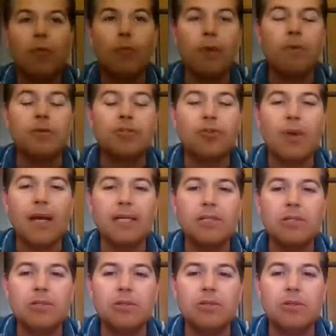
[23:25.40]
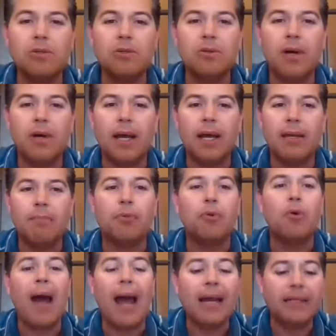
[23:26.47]
we were trying to do a
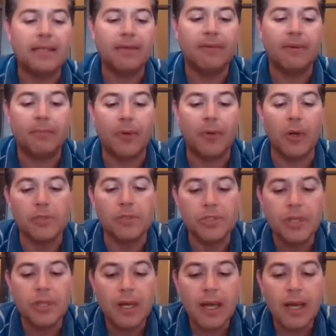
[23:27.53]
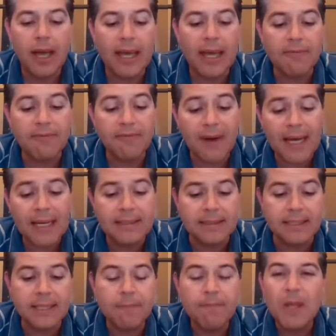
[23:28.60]
proactive approach. And
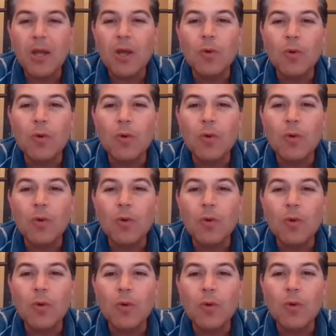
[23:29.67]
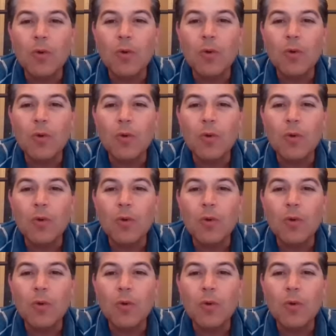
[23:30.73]
finally, we wanted to think